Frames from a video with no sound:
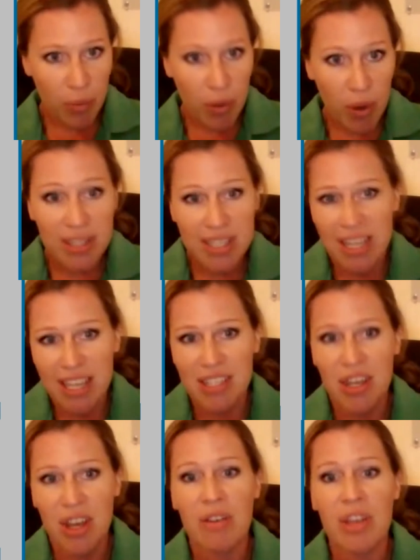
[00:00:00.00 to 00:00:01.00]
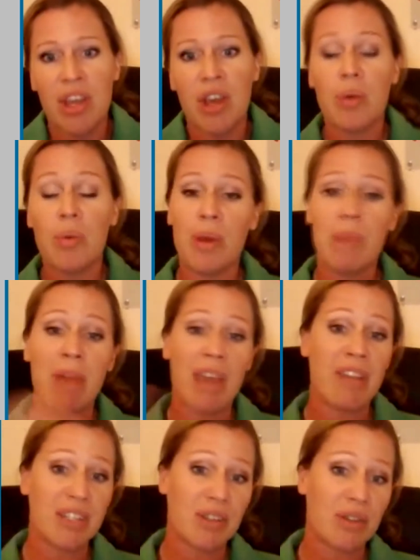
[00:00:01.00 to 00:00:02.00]
worst case scenario, we
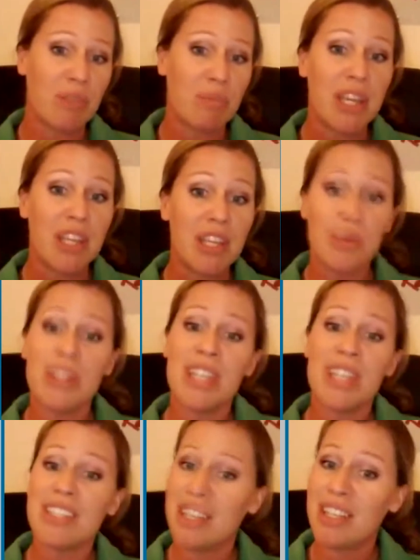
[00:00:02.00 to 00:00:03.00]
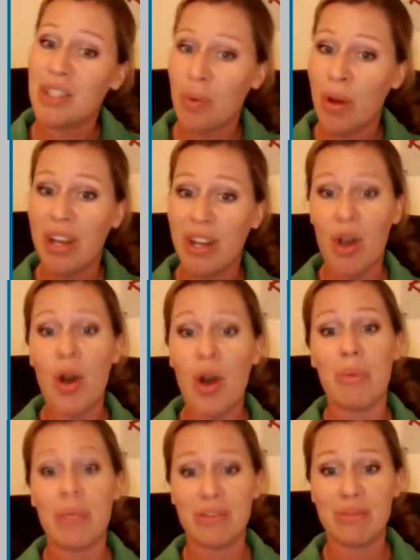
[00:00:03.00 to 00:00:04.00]
bury it on the beach, which actually is quite a
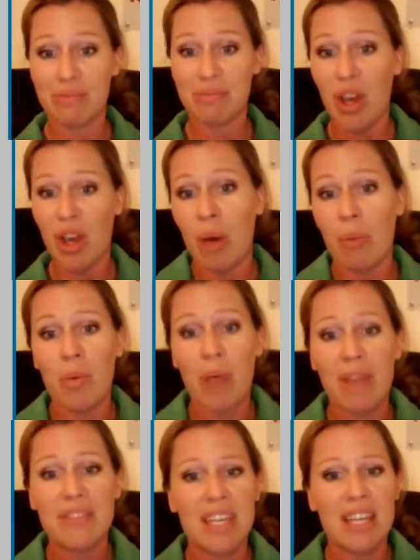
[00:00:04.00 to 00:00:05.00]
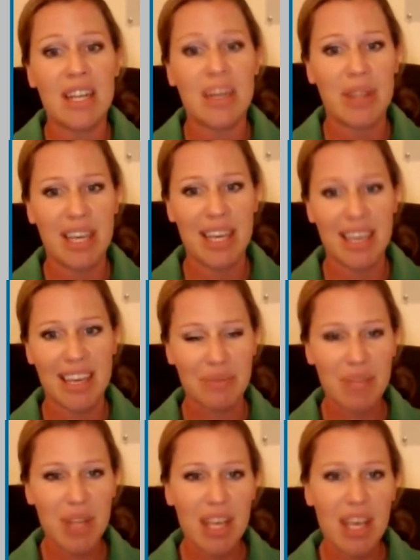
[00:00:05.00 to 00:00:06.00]
common way of dealing with it here.
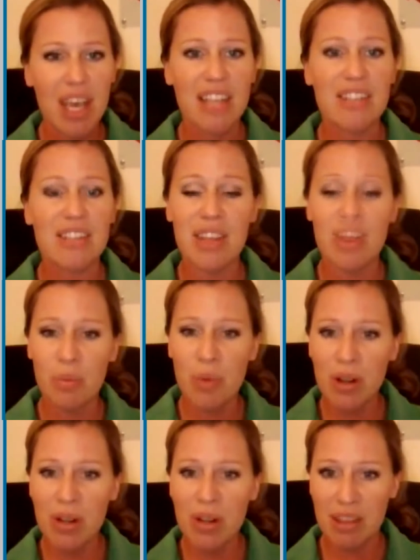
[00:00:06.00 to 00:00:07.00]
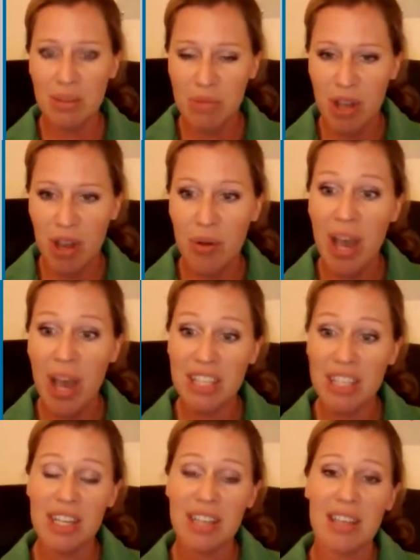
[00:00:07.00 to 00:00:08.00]
And so then we'll let them know,
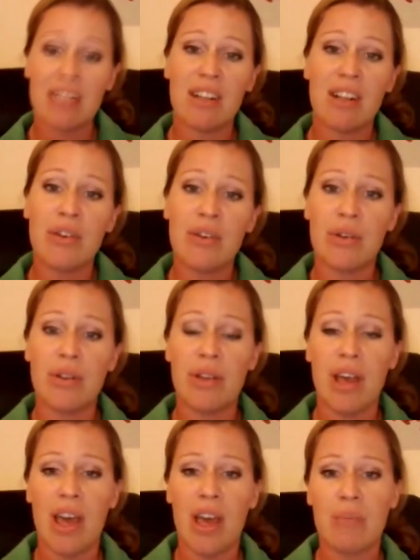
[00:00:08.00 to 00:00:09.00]
actually, there's a local